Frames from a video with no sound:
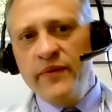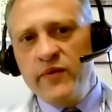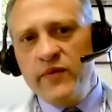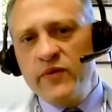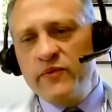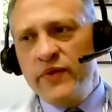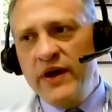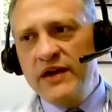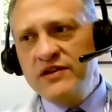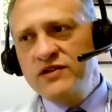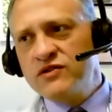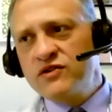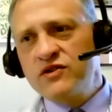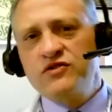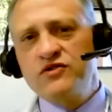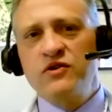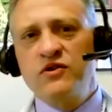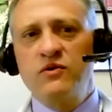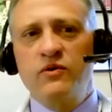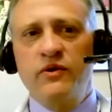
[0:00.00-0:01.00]
Patients are
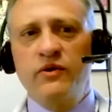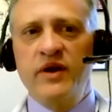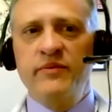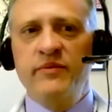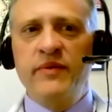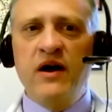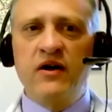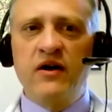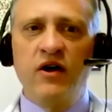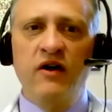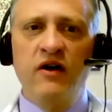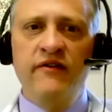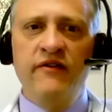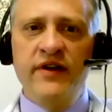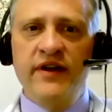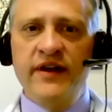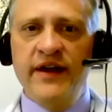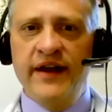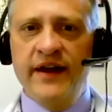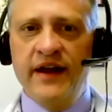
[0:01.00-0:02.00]
still worried about
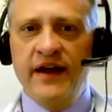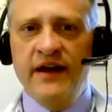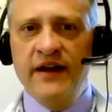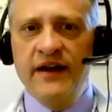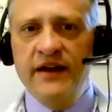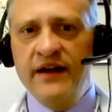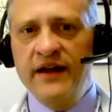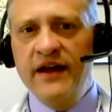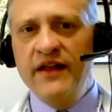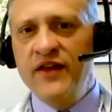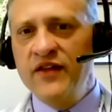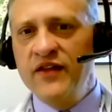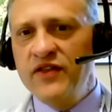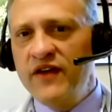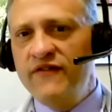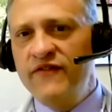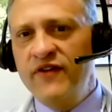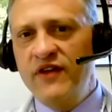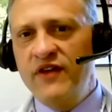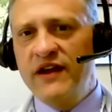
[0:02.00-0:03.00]
COVID, and I think they
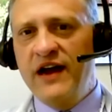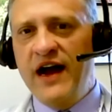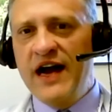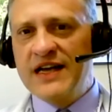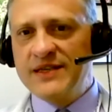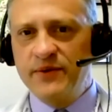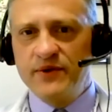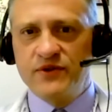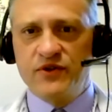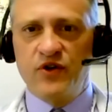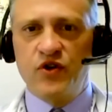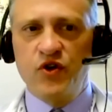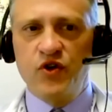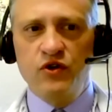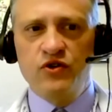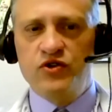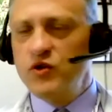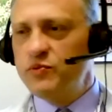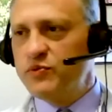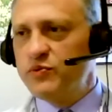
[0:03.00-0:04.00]
fear that hospitals are
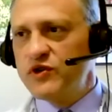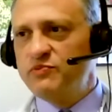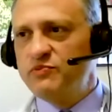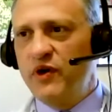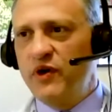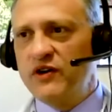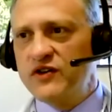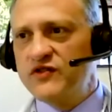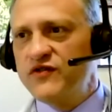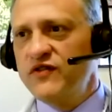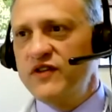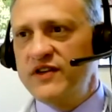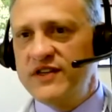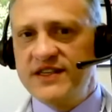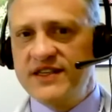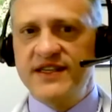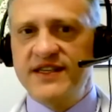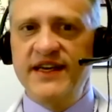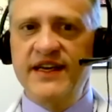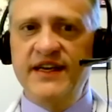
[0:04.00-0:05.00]
huge super spreaders for the
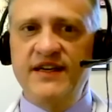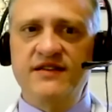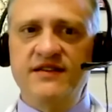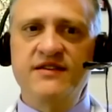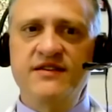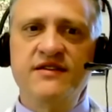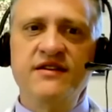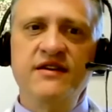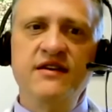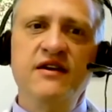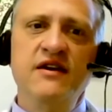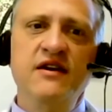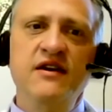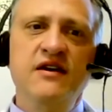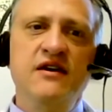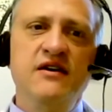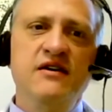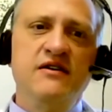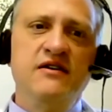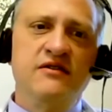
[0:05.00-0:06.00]
disease.
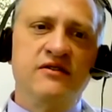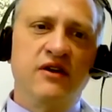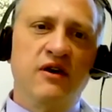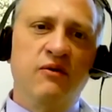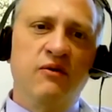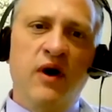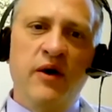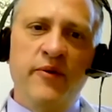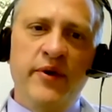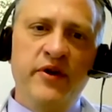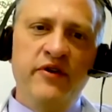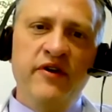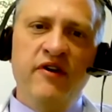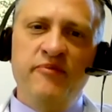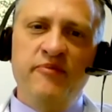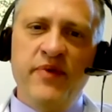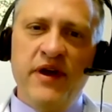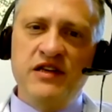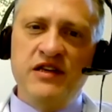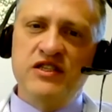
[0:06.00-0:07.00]
So while we do
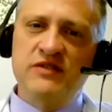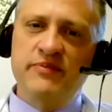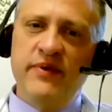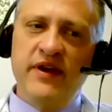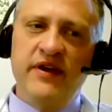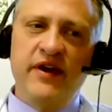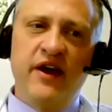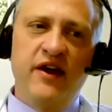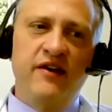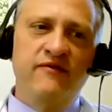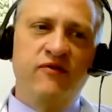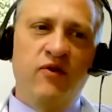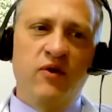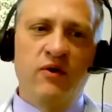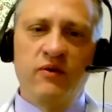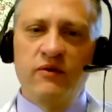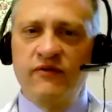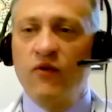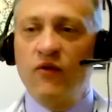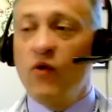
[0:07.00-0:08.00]
have patients being cared
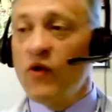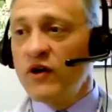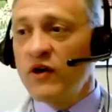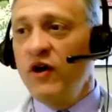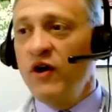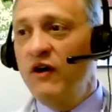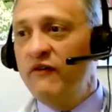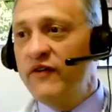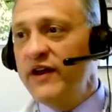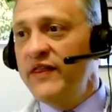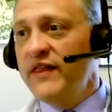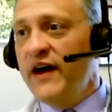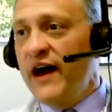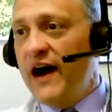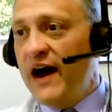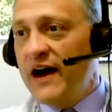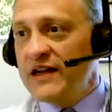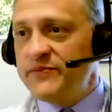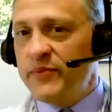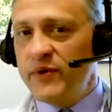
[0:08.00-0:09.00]
for COVID in the
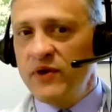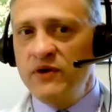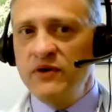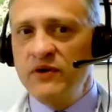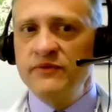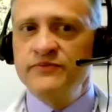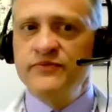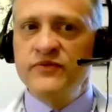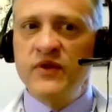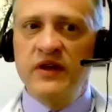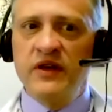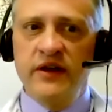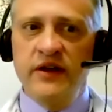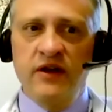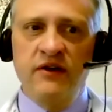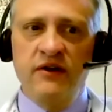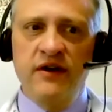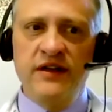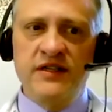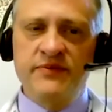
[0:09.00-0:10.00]
hospital,
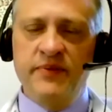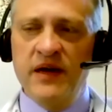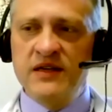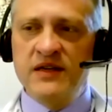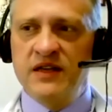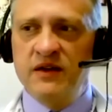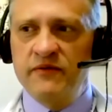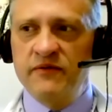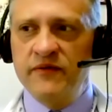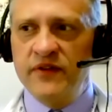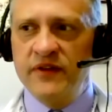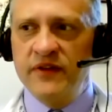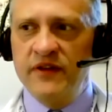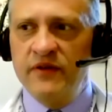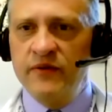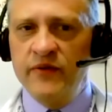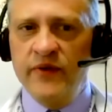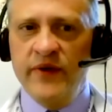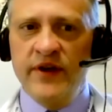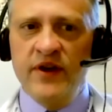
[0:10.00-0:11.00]
it's best
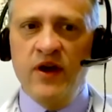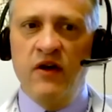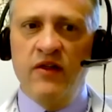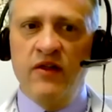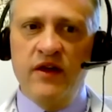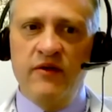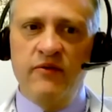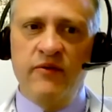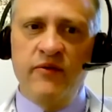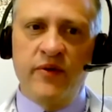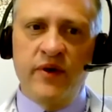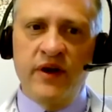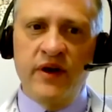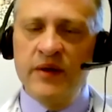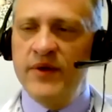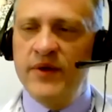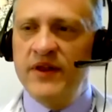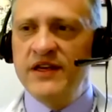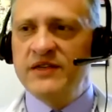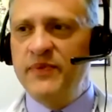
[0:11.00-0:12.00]
that we know that we're
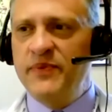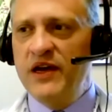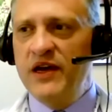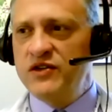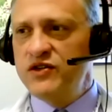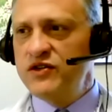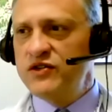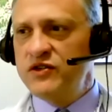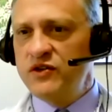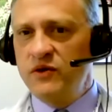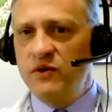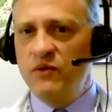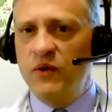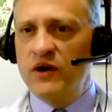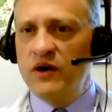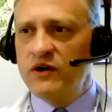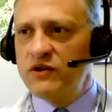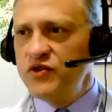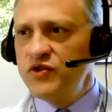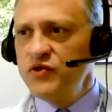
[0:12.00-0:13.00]
limiting these patients to
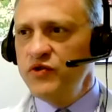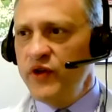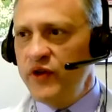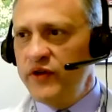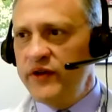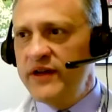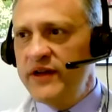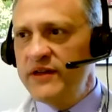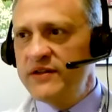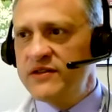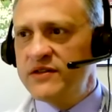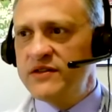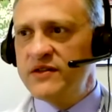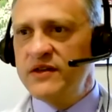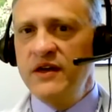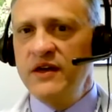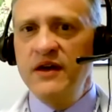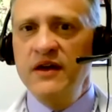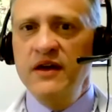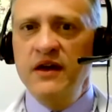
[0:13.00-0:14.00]
1 or 2 units.
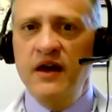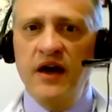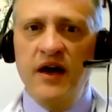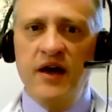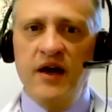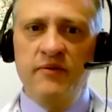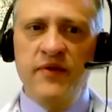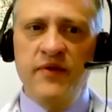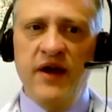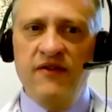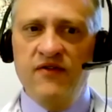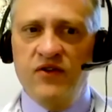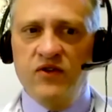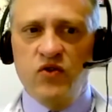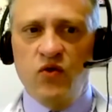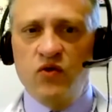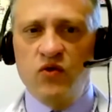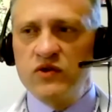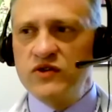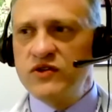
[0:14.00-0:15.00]
They have their
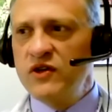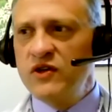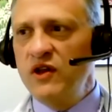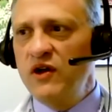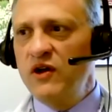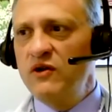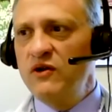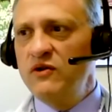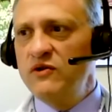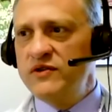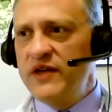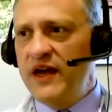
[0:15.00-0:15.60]
doors closed.